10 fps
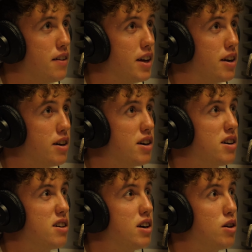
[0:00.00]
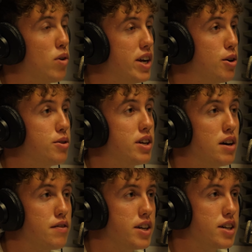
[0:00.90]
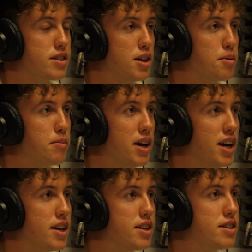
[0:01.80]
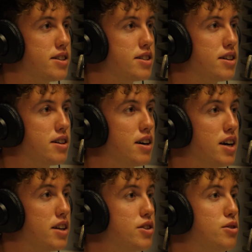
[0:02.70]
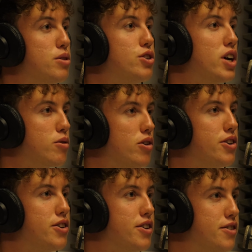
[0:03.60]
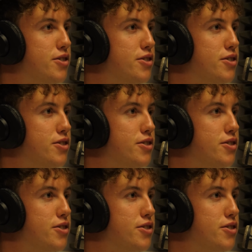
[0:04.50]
then a radio telephony exam, and I had to do a check ride.